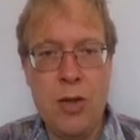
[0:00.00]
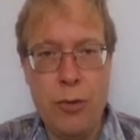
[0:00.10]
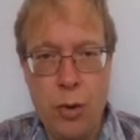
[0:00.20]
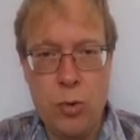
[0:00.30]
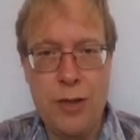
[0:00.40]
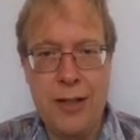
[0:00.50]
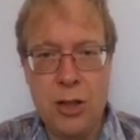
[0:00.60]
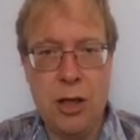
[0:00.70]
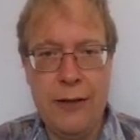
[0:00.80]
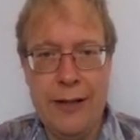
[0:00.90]
so those
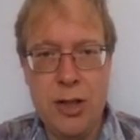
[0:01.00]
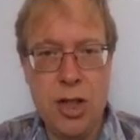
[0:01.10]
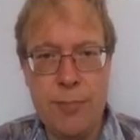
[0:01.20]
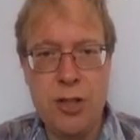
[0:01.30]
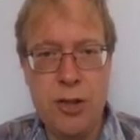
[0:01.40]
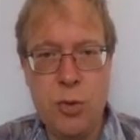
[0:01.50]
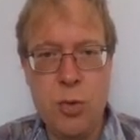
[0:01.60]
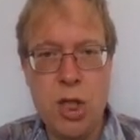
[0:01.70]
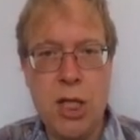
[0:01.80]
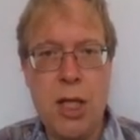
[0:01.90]
things are then
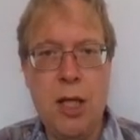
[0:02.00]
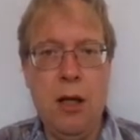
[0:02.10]
substitutes.